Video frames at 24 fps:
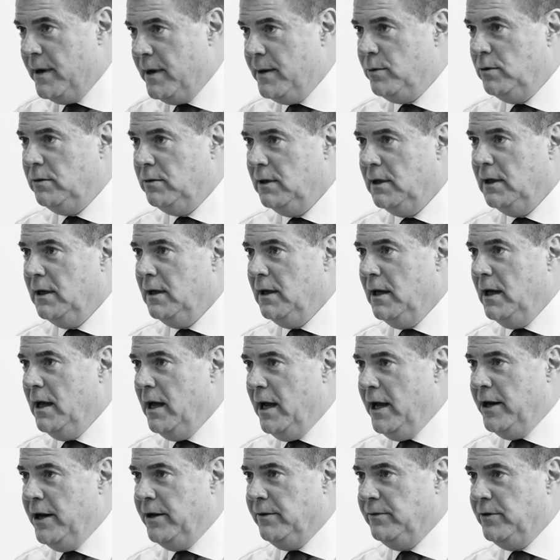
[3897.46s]
people. Yep.
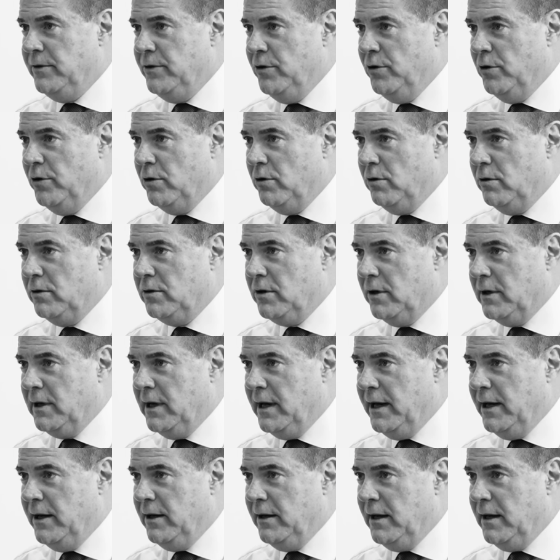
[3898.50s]
And you've got
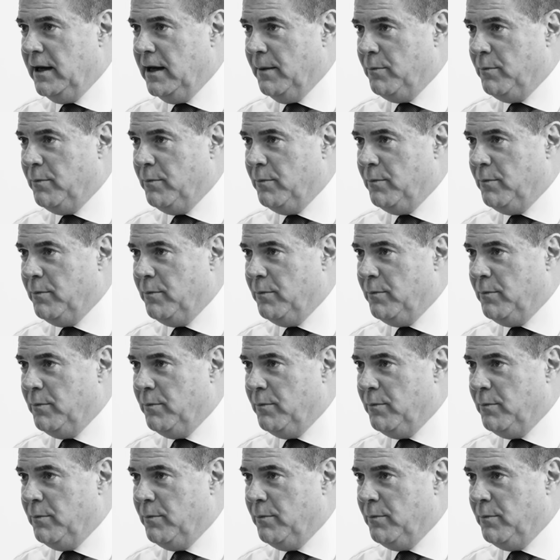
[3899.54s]
a,